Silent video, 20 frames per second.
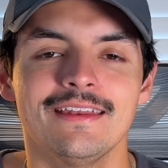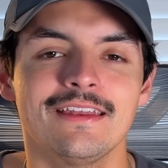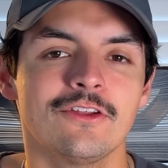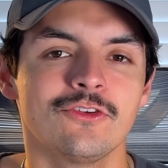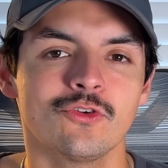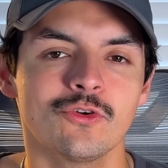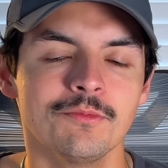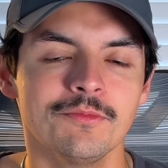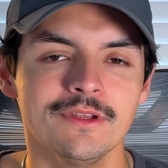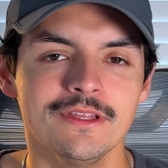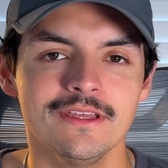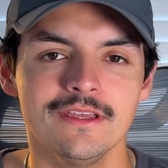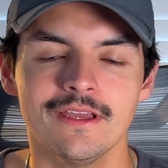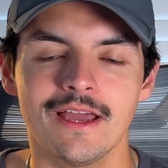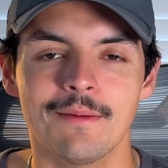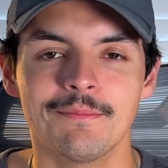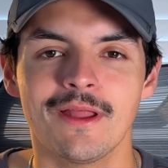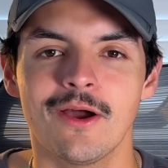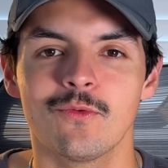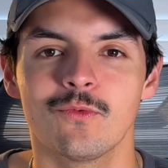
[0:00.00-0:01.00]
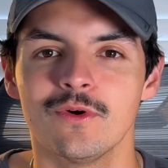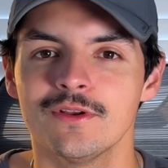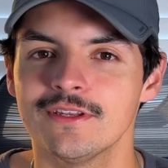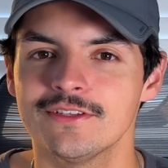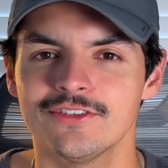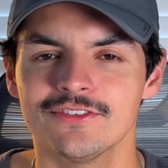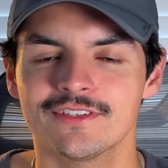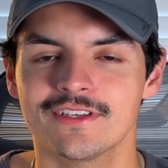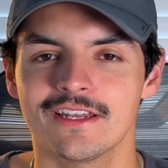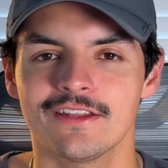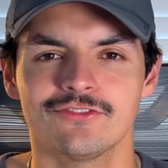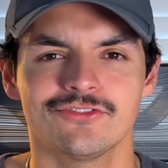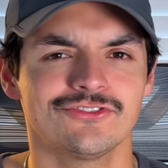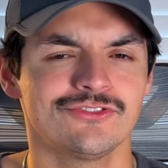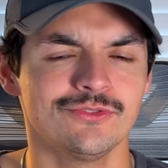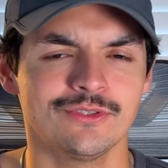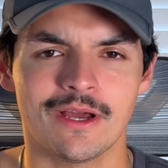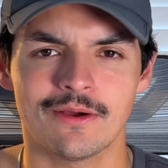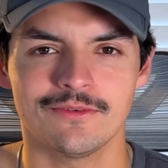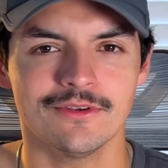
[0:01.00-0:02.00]
And now normally I'm not one to just kind of
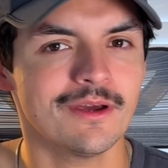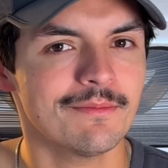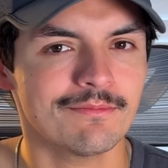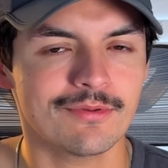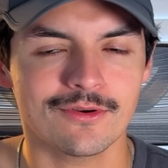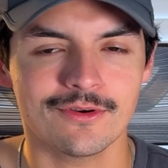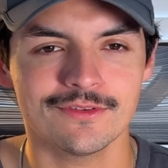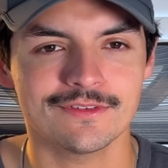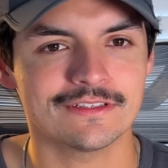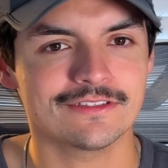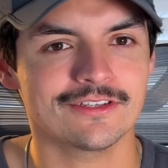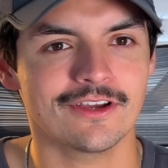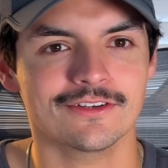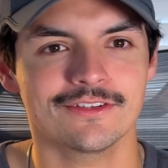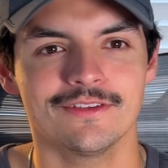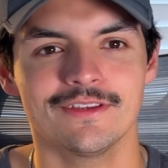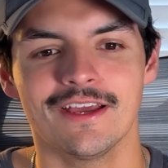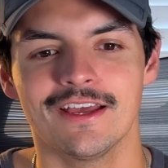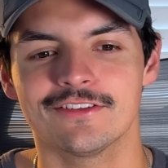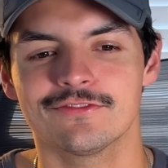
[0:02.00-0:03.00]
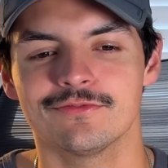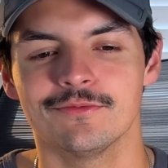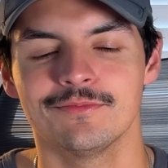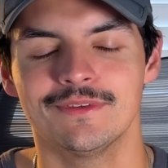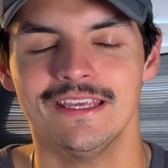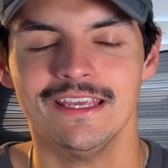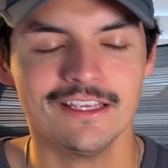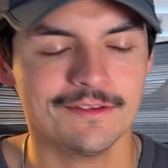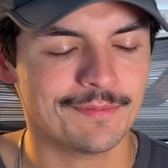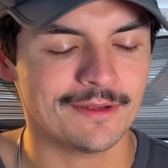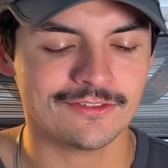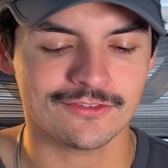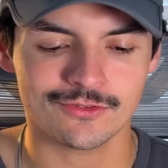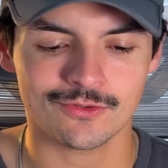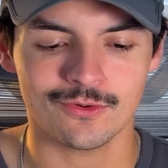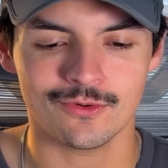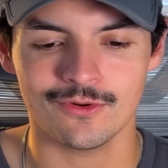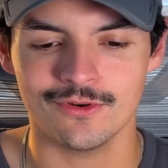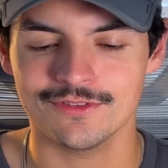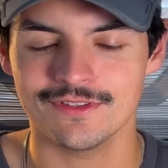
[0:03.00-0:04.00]
shoot out numbers and talk to you guys from Geekbench
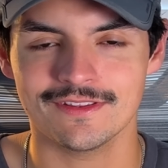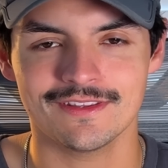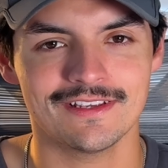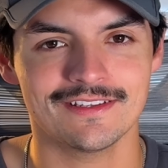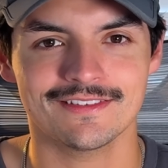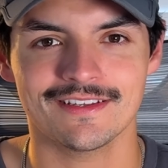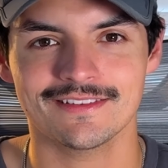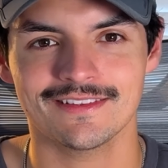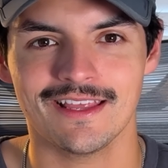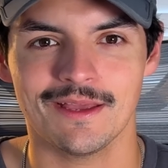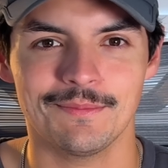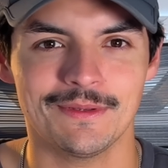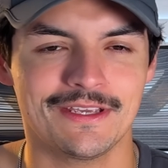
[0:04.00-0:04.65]
scores and things like that,